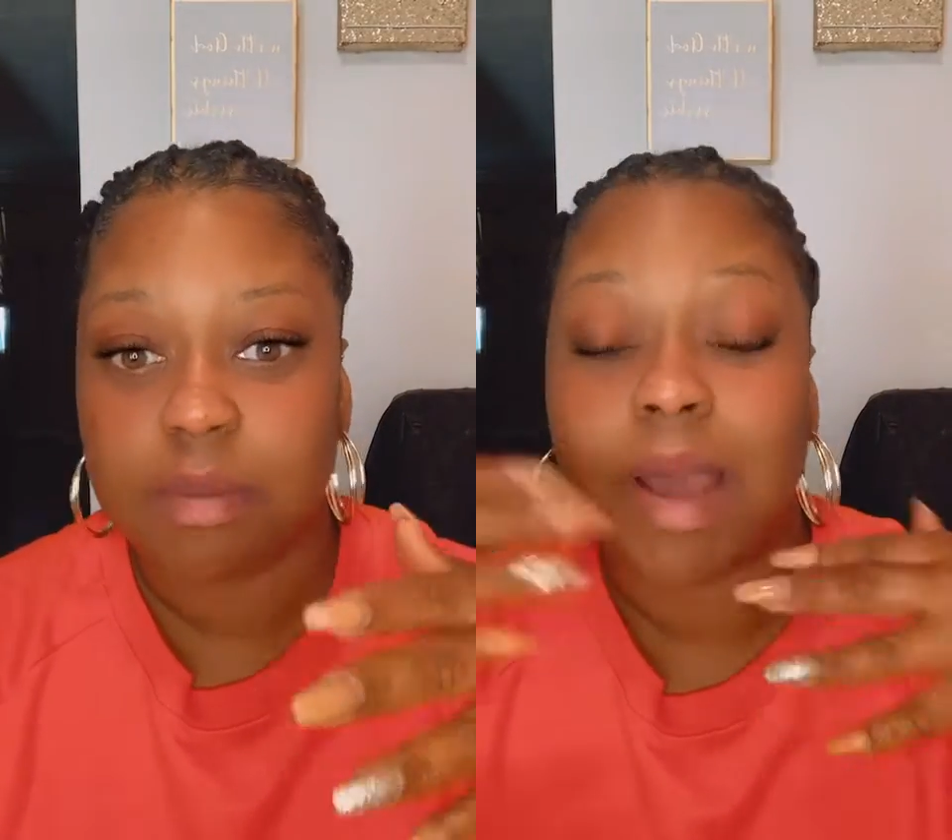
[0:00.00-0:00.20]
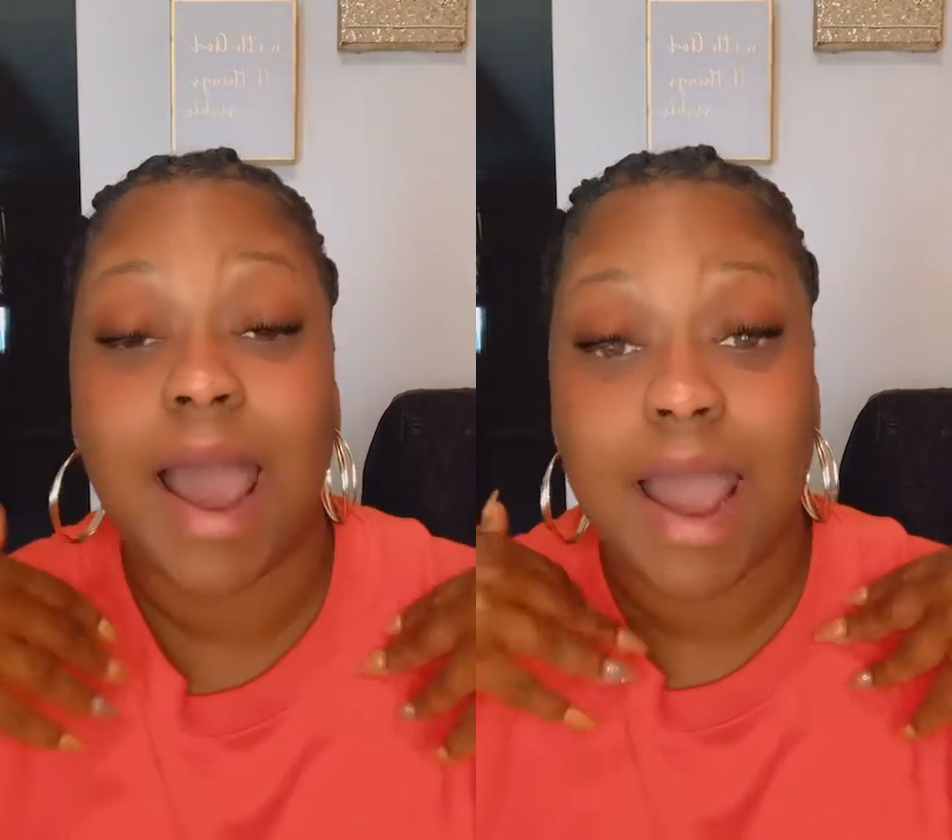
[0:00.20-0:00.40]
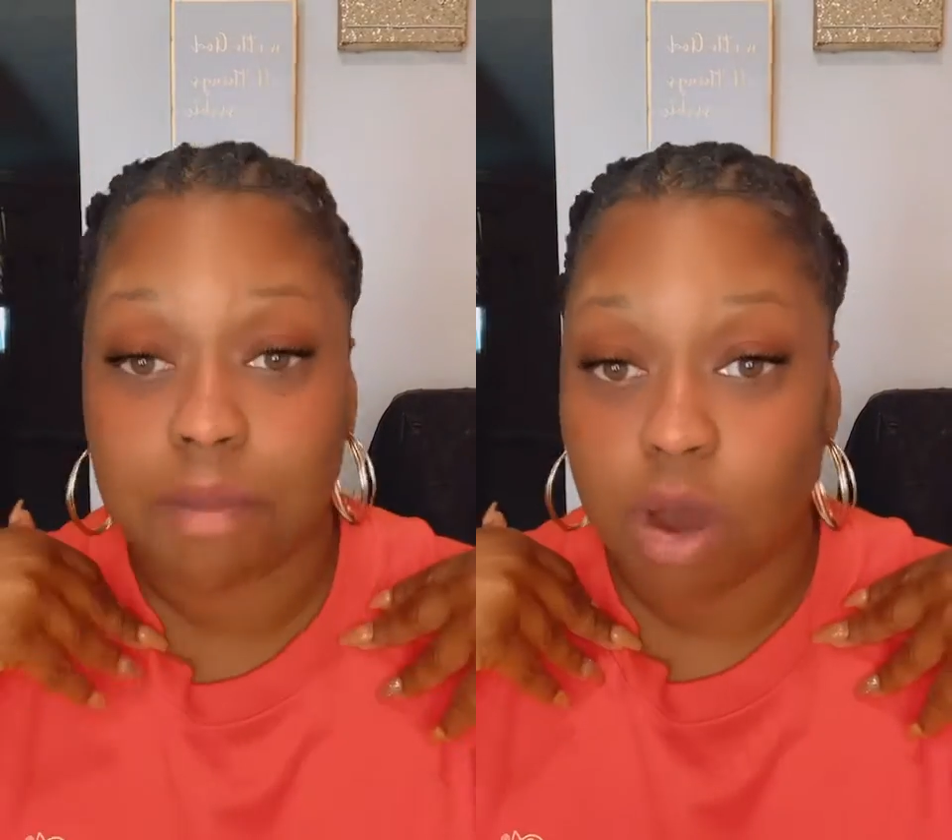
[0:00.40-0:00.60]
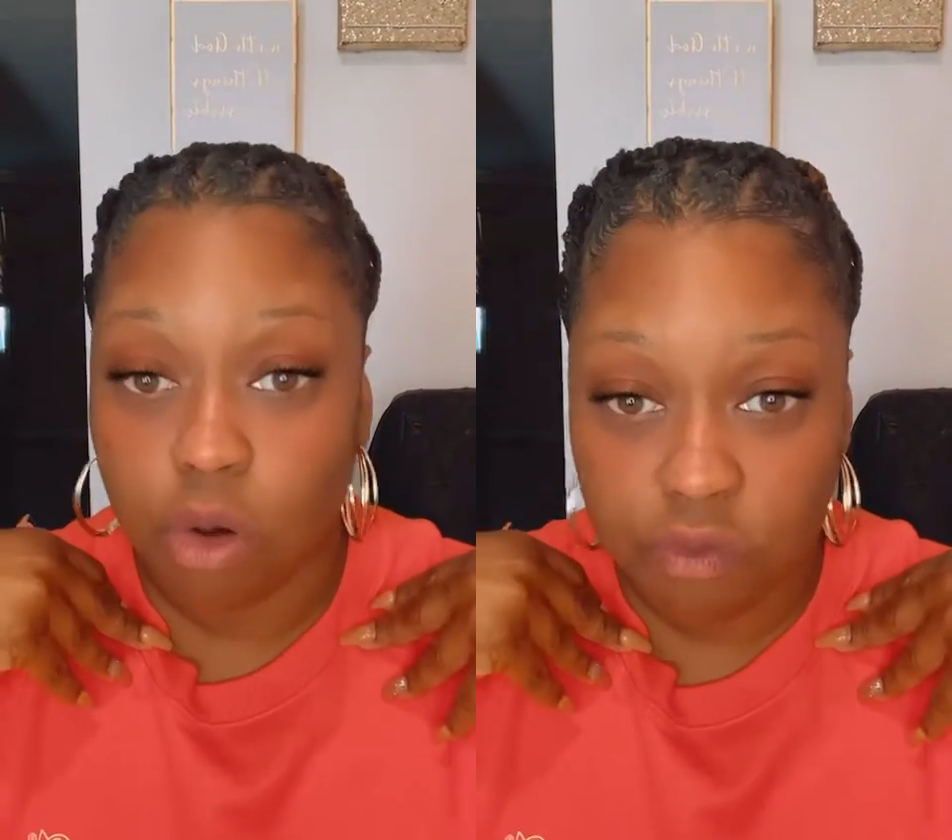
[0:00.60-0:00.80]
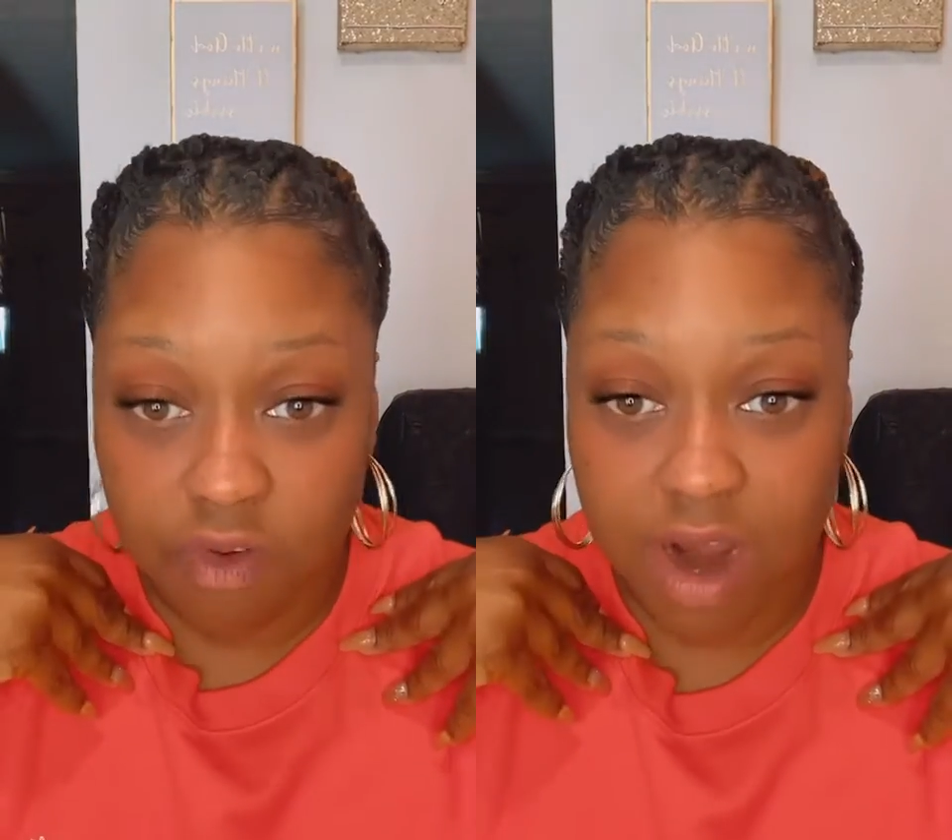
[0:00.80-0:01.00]
but I have my
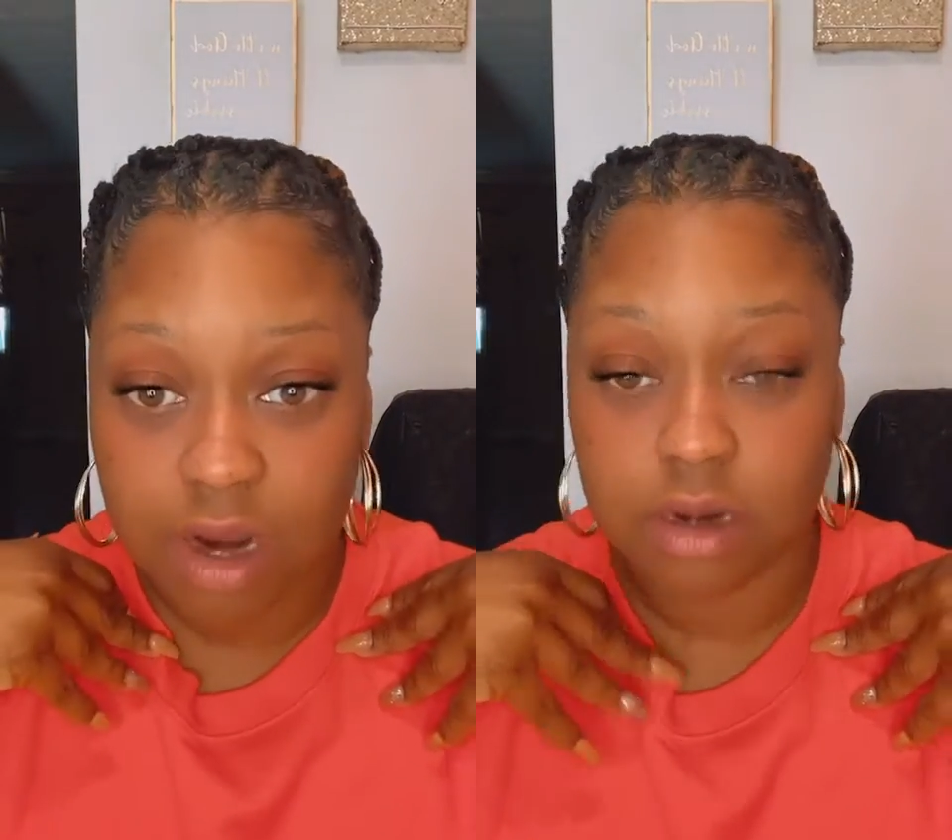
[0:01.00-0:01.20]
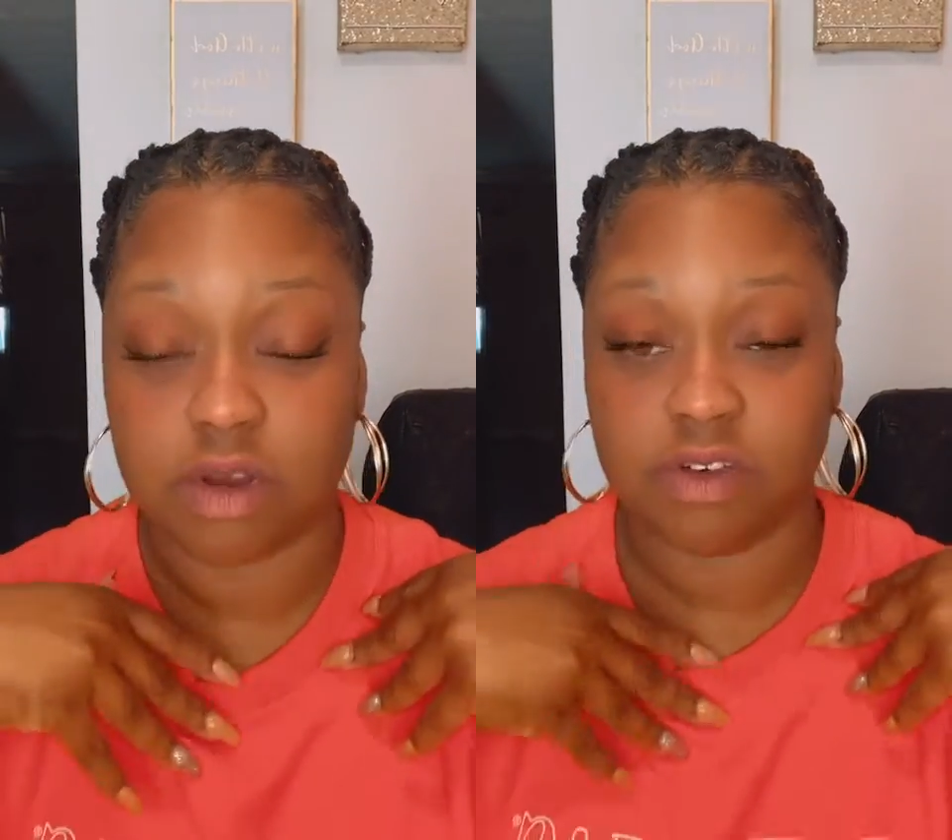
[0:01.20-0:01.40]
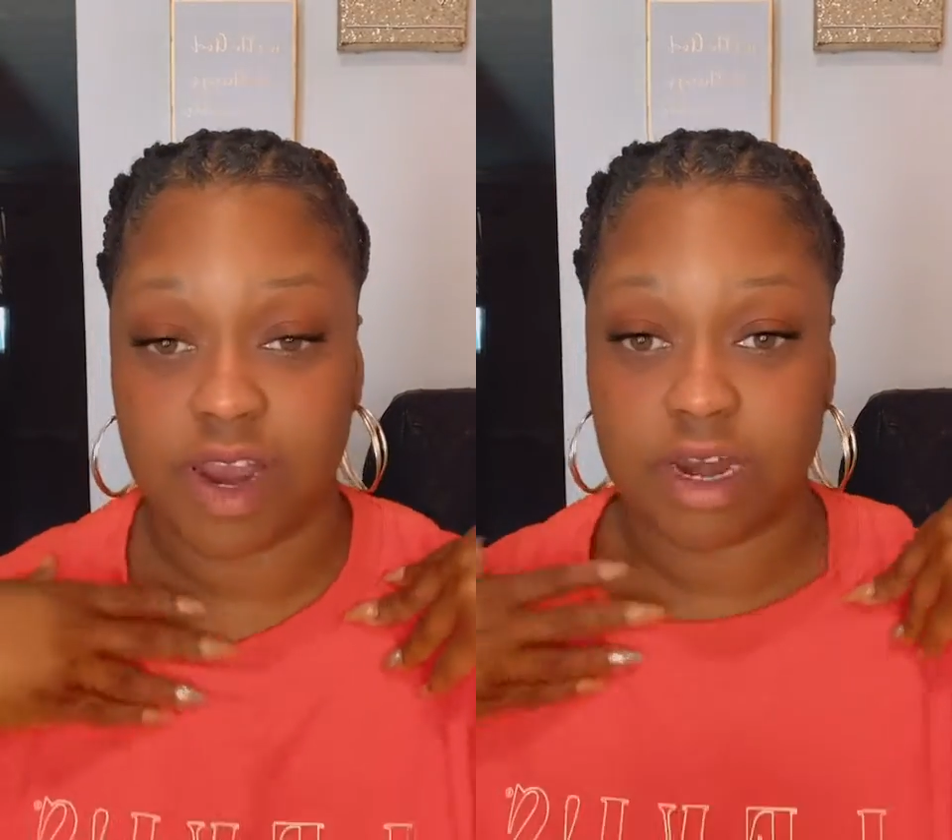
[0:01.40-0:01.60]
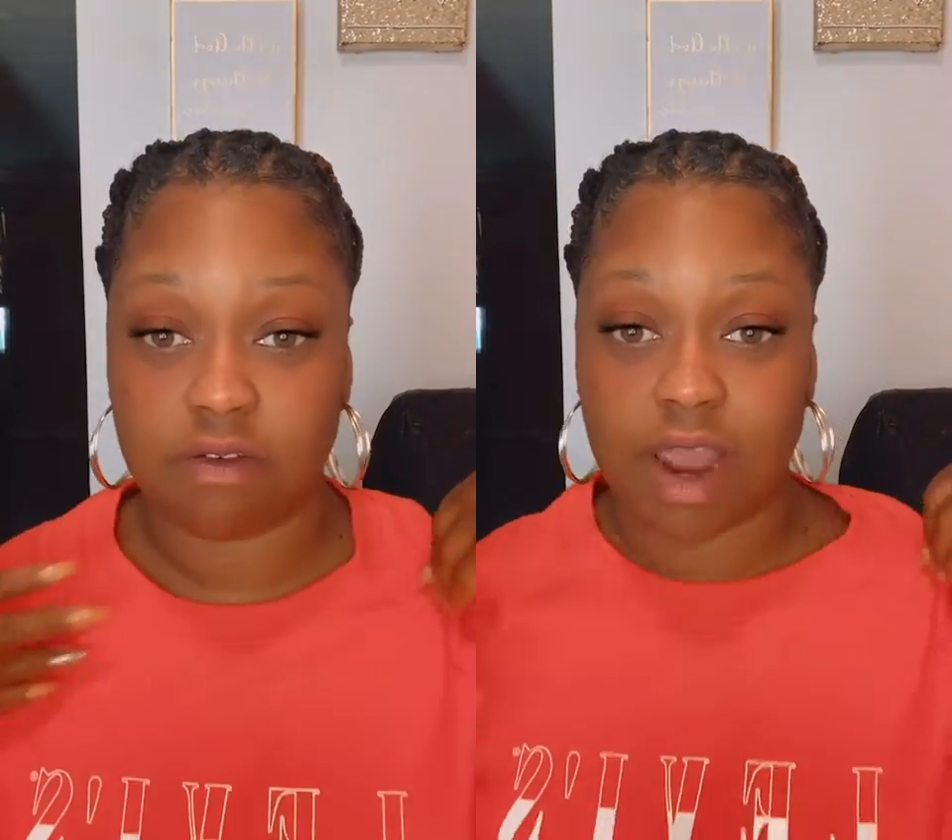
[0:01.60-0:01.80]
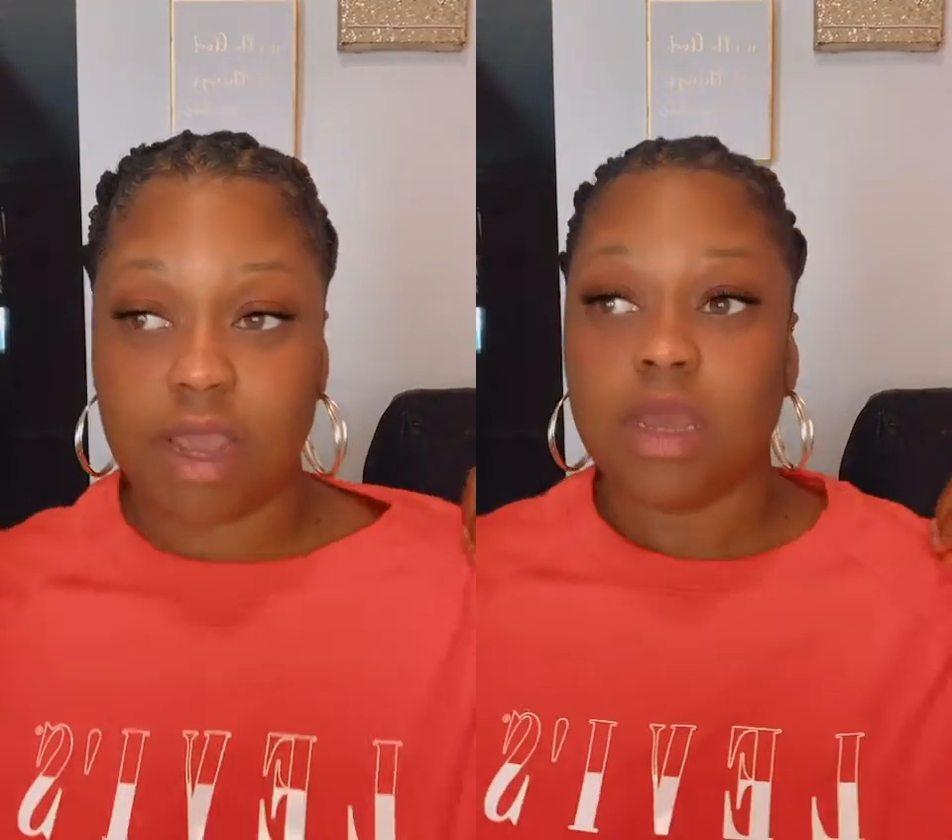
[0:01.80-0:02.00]
own flyer created, right?